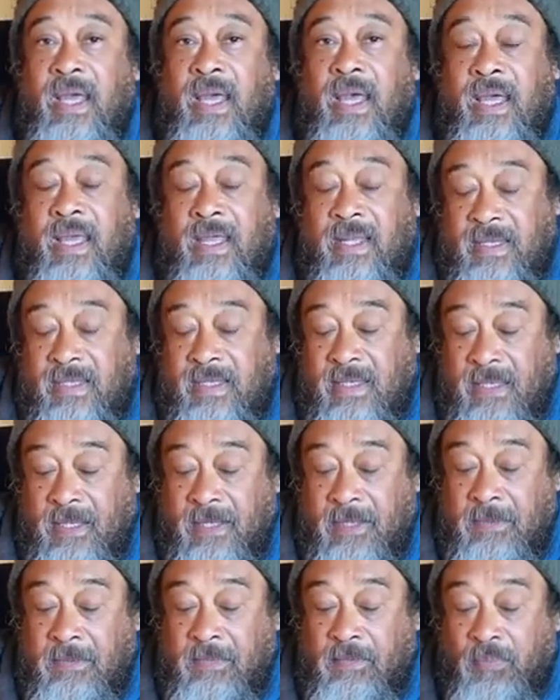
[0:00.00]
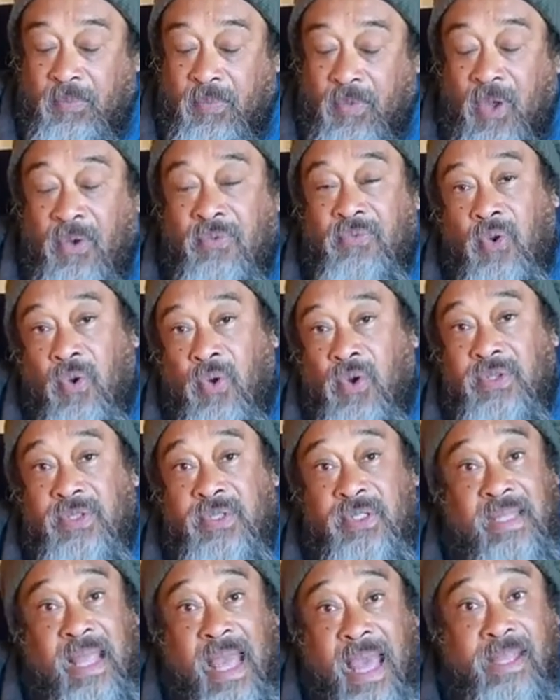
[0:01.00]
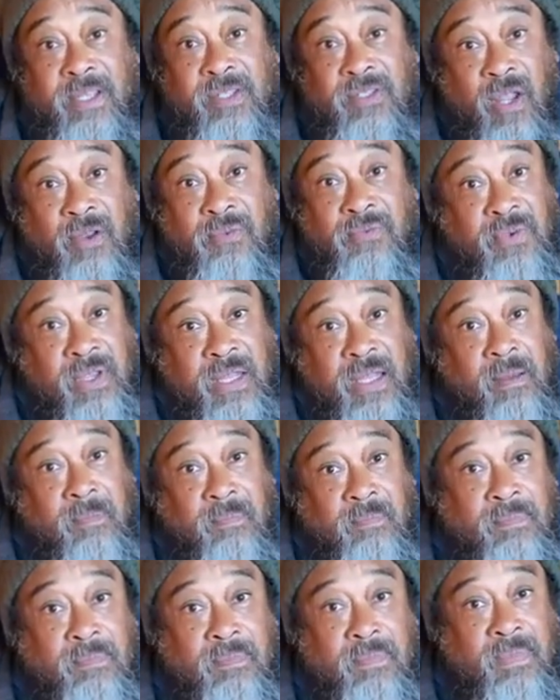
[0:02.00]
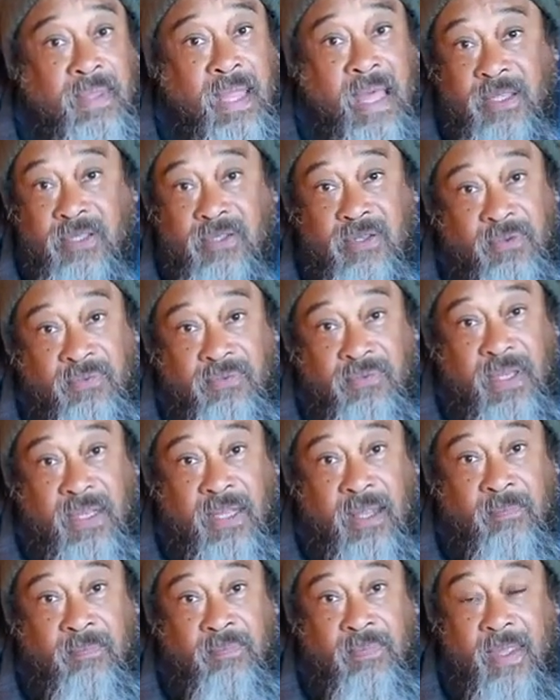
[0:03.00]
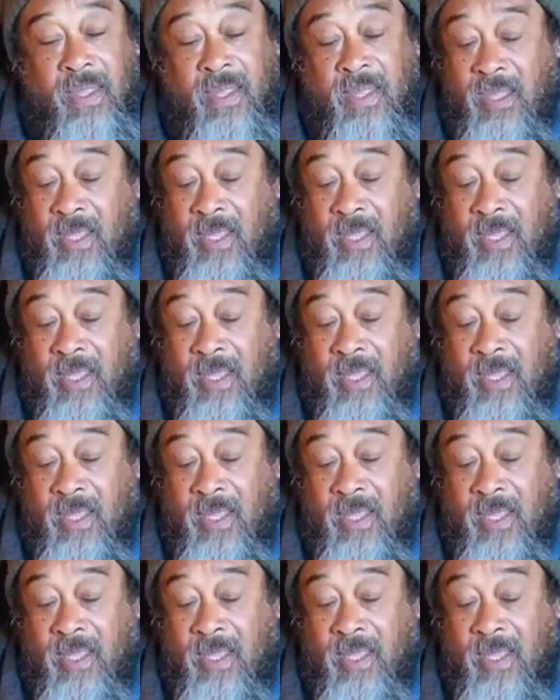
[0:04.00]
And of course, that is not freedom. That is not freedom.